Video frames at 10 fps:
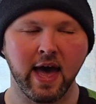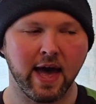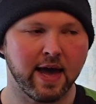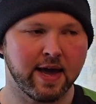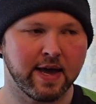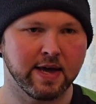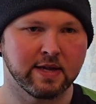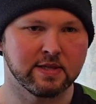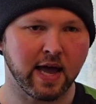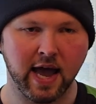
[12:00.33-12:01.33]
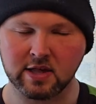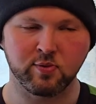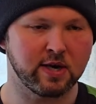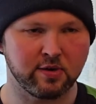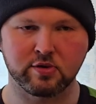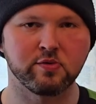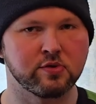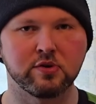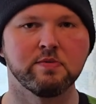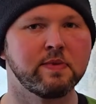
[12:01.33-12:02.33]
and as we go
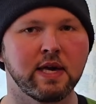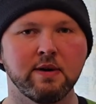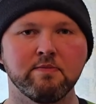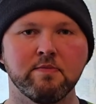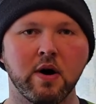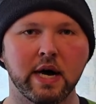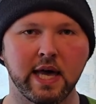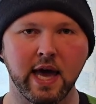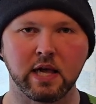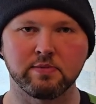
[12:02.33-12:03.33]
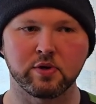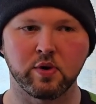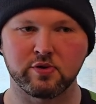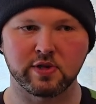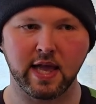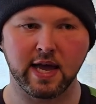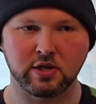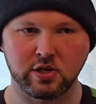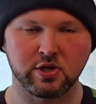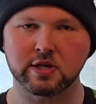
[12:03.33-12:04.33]
through them, it might help to
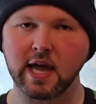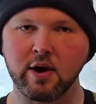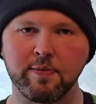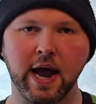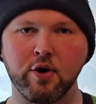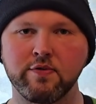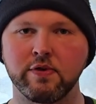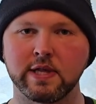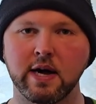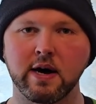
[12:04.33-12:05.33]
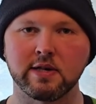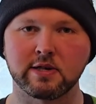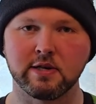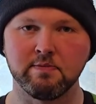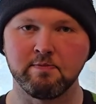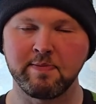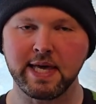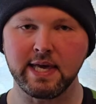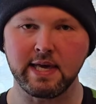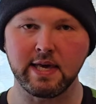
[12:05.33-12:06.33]
understand just how powerful the eyes can
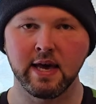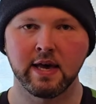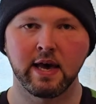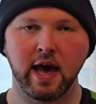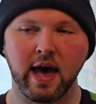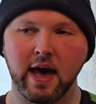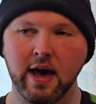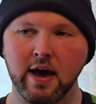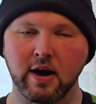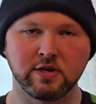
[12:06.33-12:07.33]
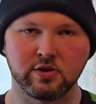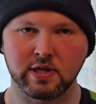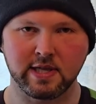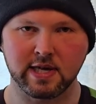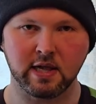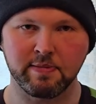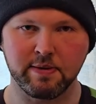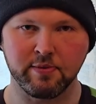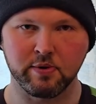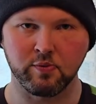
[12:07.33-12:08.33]
be. I usually tell people